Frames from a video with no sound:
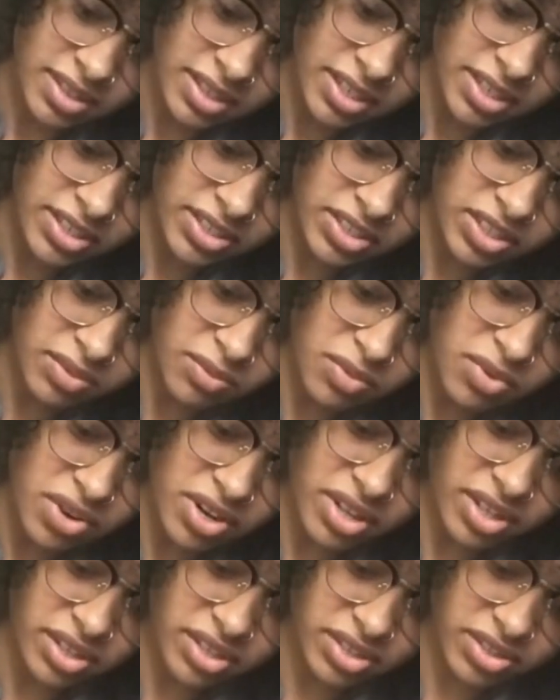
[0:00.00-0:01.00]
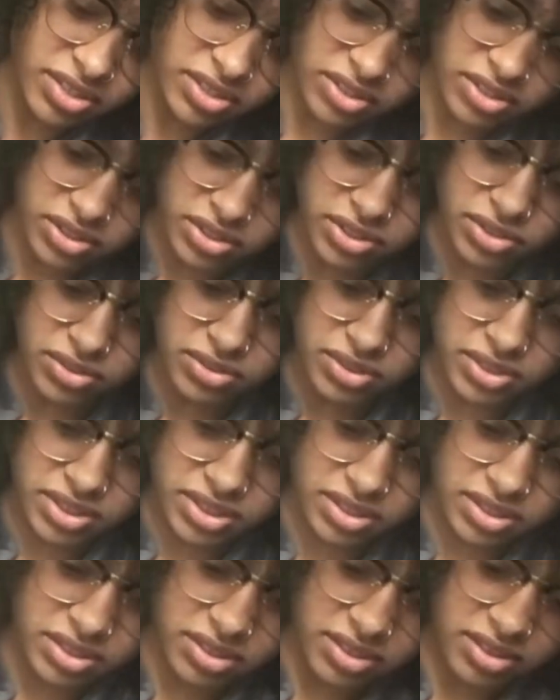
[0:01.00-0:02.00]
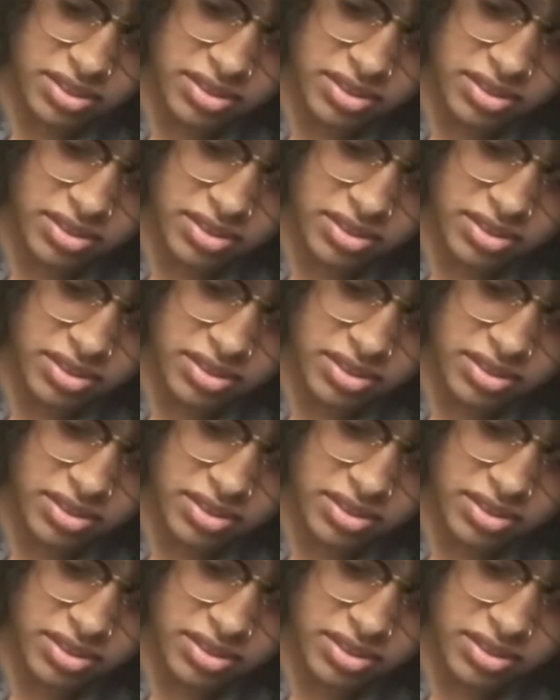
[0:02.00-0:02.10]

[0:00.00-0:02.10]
Here's a more loose.